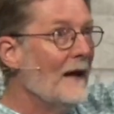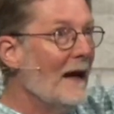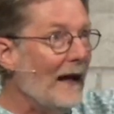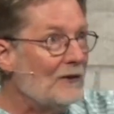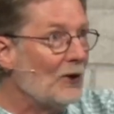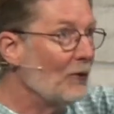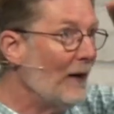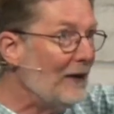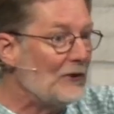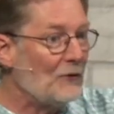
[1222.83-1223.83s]
a
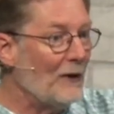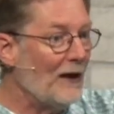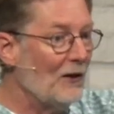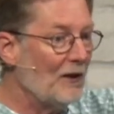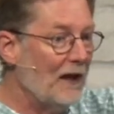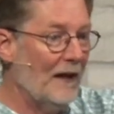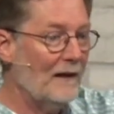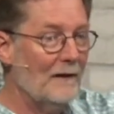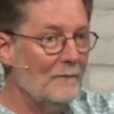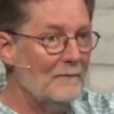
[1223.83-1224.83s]
terrestrial
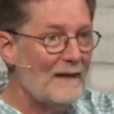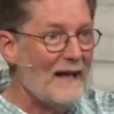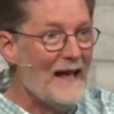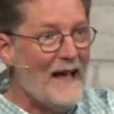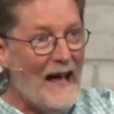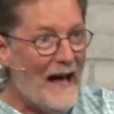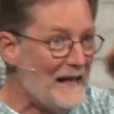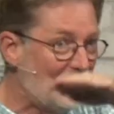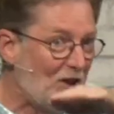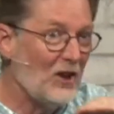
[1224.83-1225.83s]
kingdom, and a
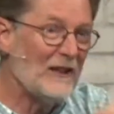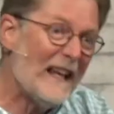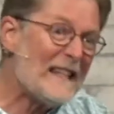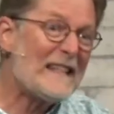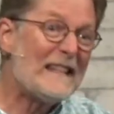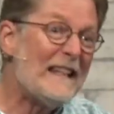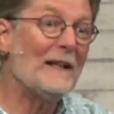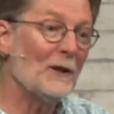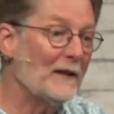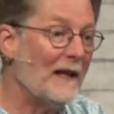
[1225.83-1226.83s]

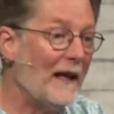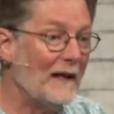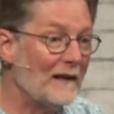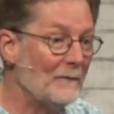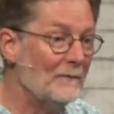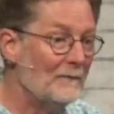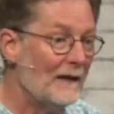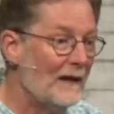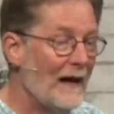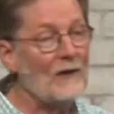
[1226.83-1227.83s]
telestial kingdom
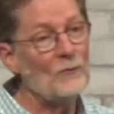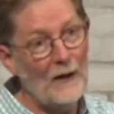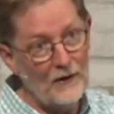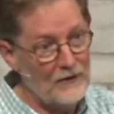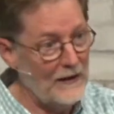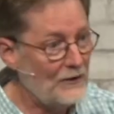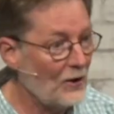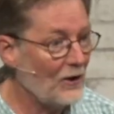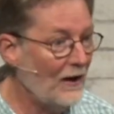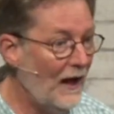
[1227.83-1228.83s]
as well as an
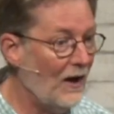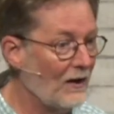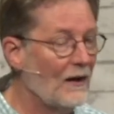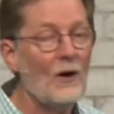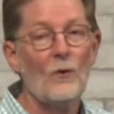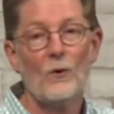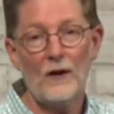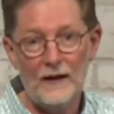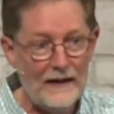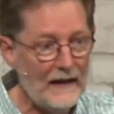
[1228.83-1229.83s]
eternal hell. Where did
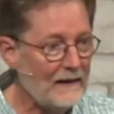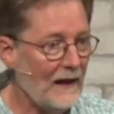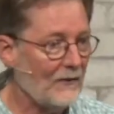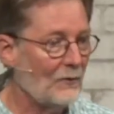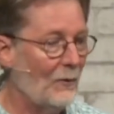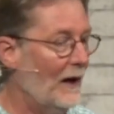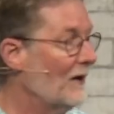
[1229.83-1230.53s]
he get this? Well,